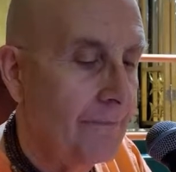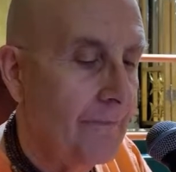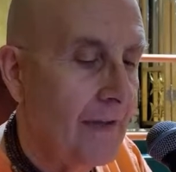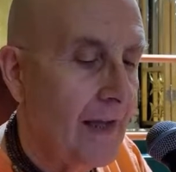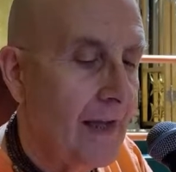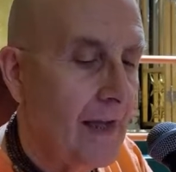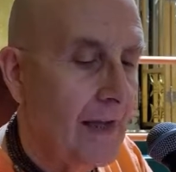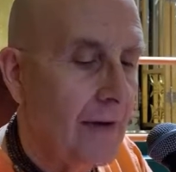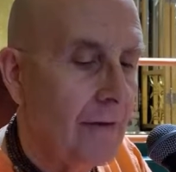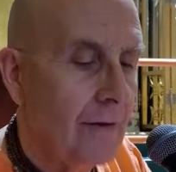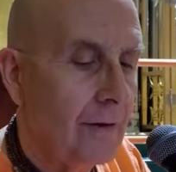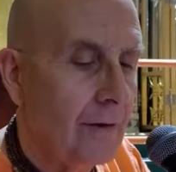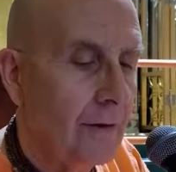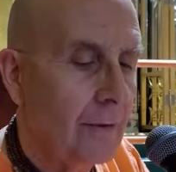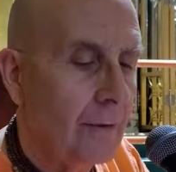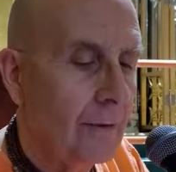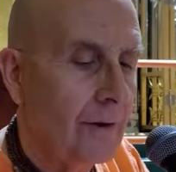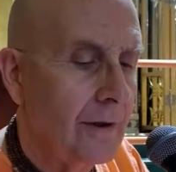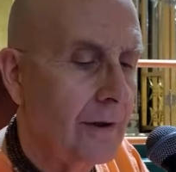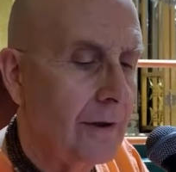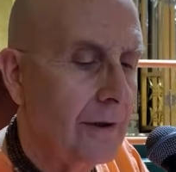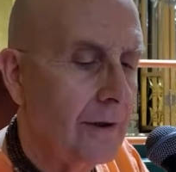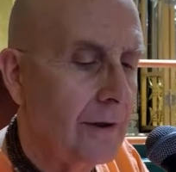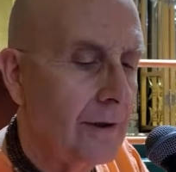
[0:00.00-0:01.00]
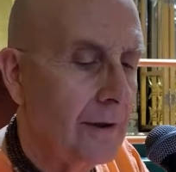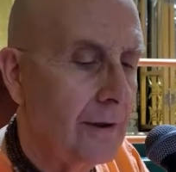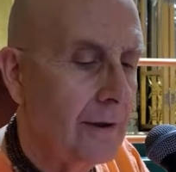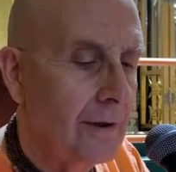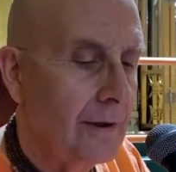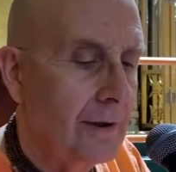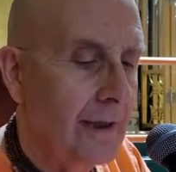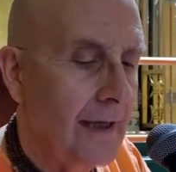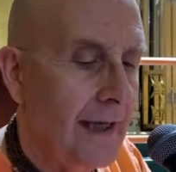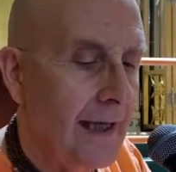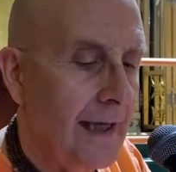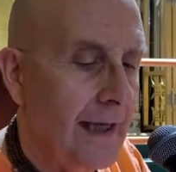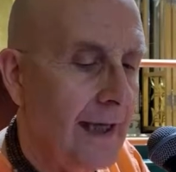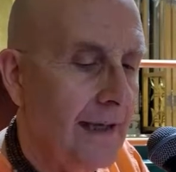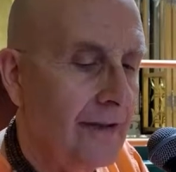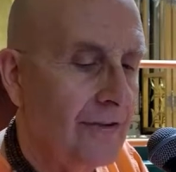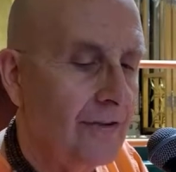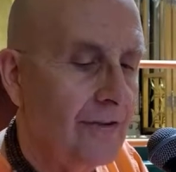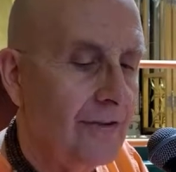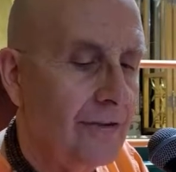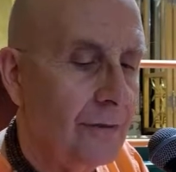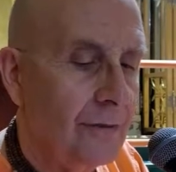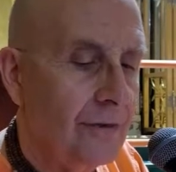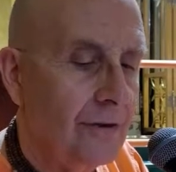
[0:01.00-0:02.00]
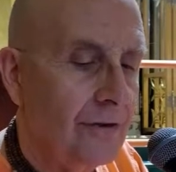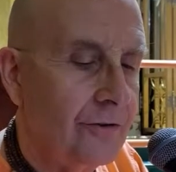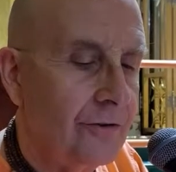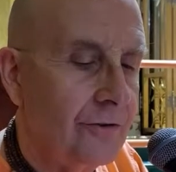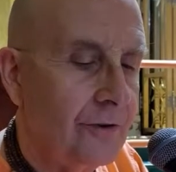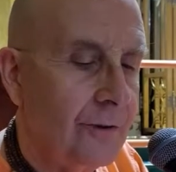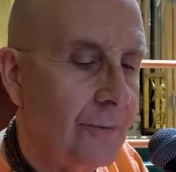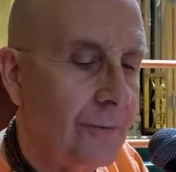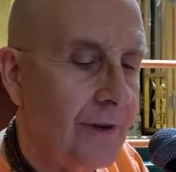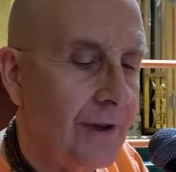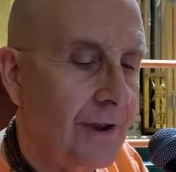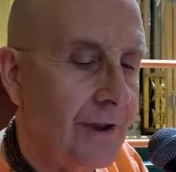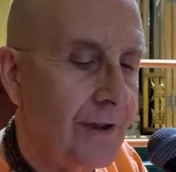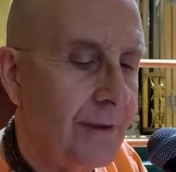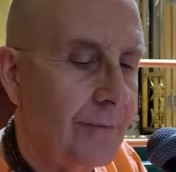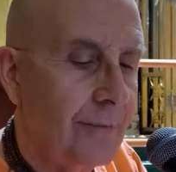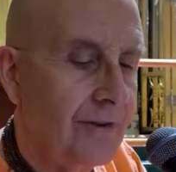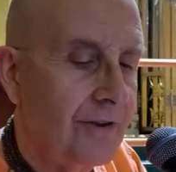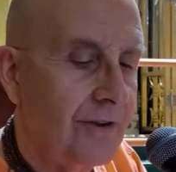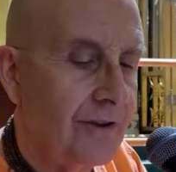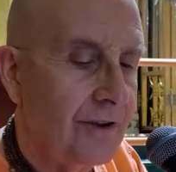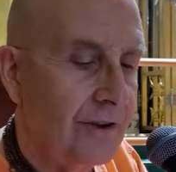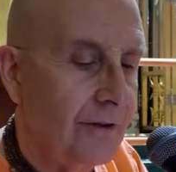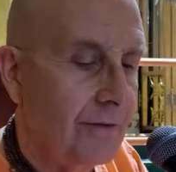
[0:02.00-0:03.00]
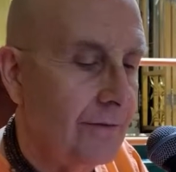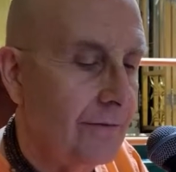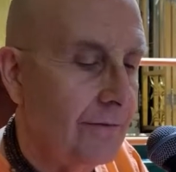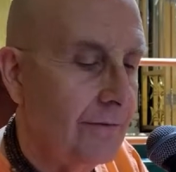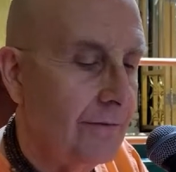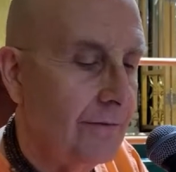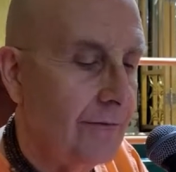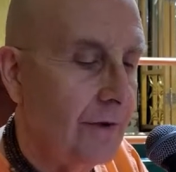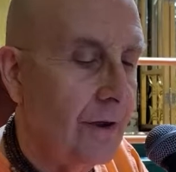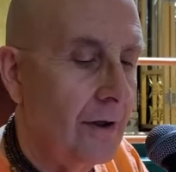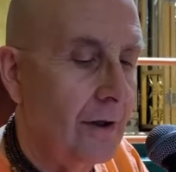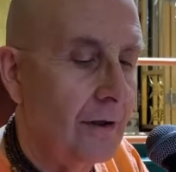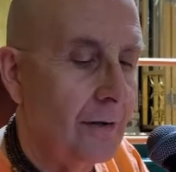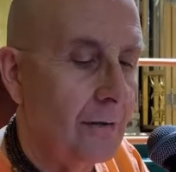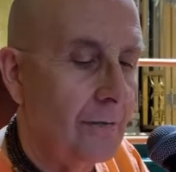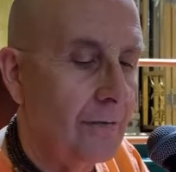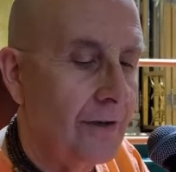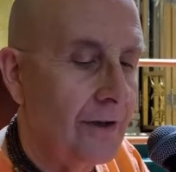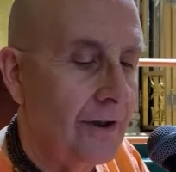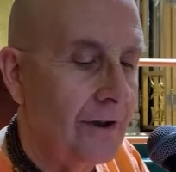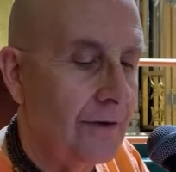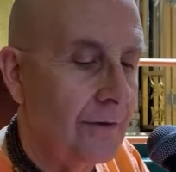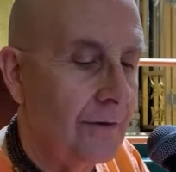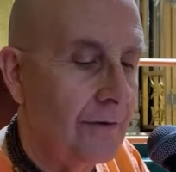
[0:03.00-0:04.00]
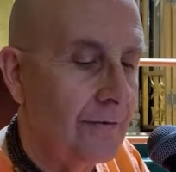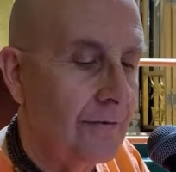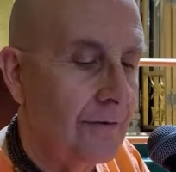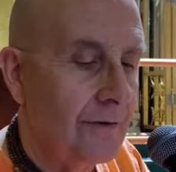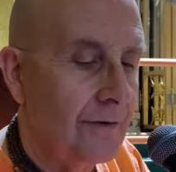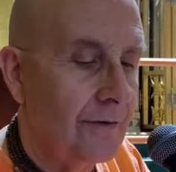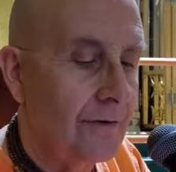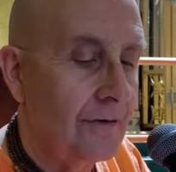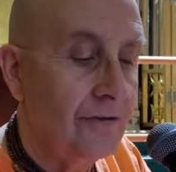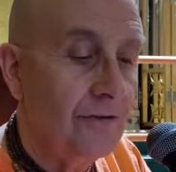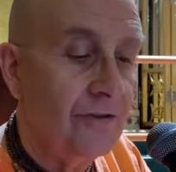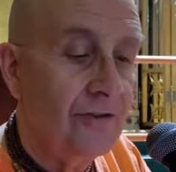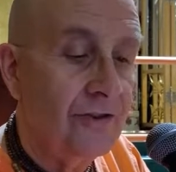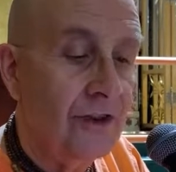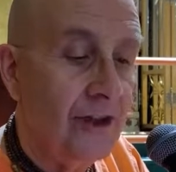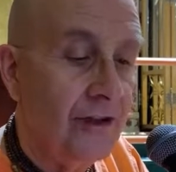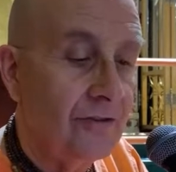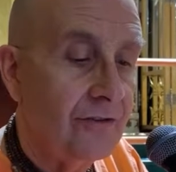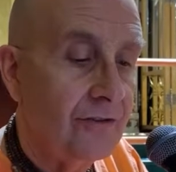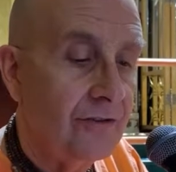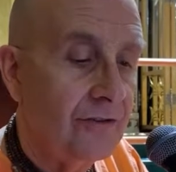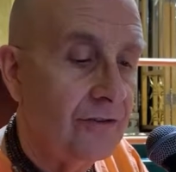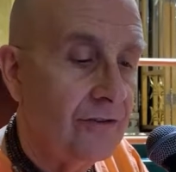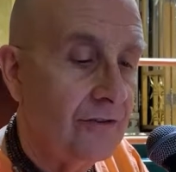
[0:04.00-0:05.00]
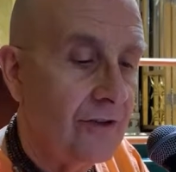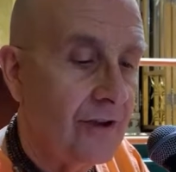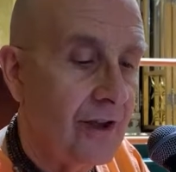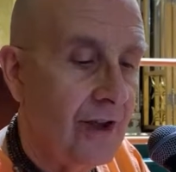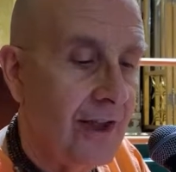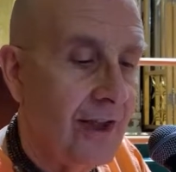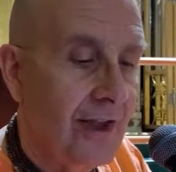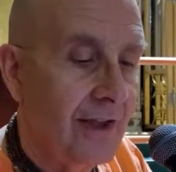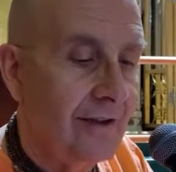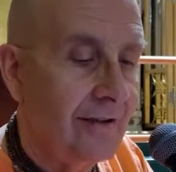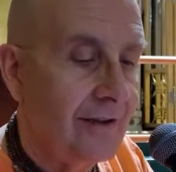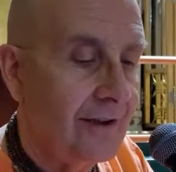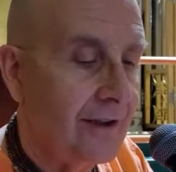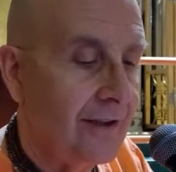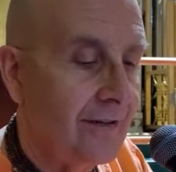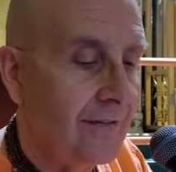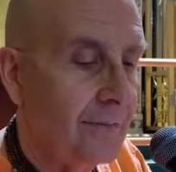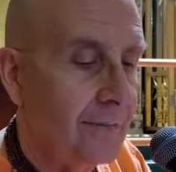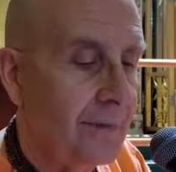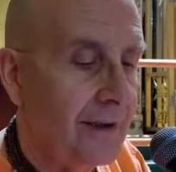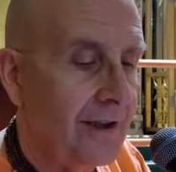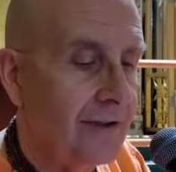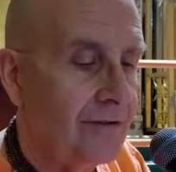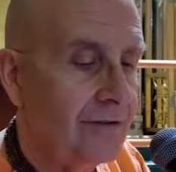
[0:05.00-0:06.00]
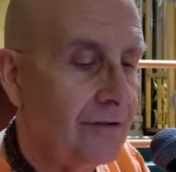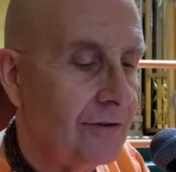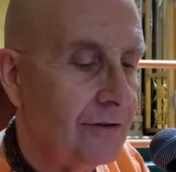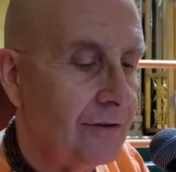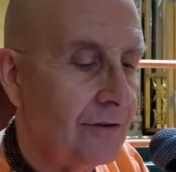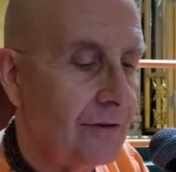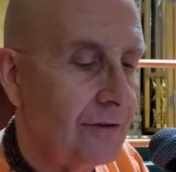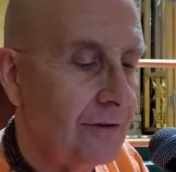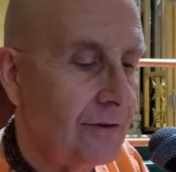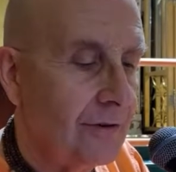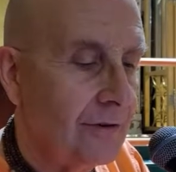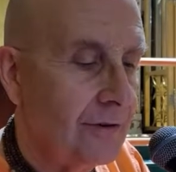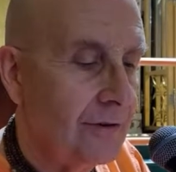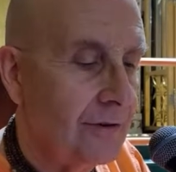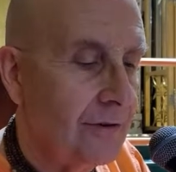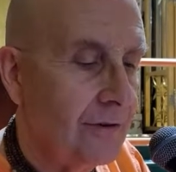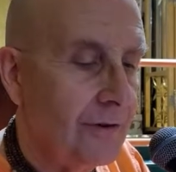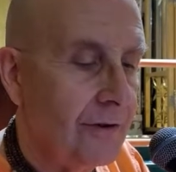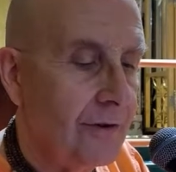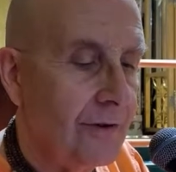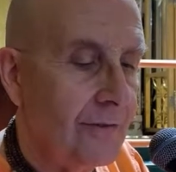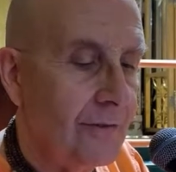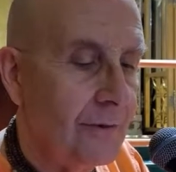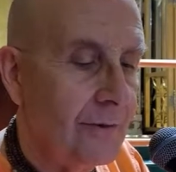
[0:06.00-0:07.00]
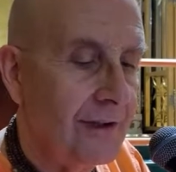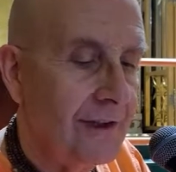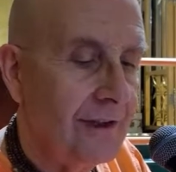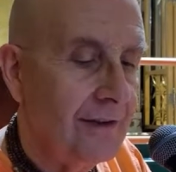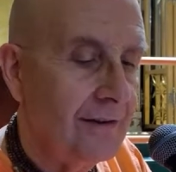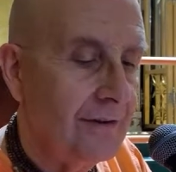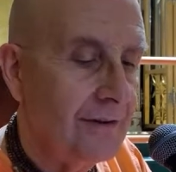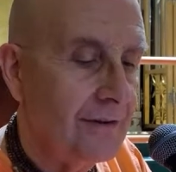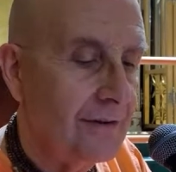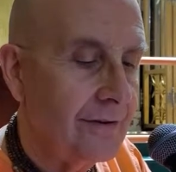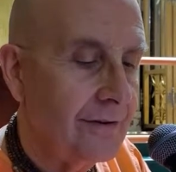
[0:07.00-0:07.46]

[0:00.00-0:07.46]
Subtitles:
The Lord has so distributed himself all over the universe just to give pleasure to the devotees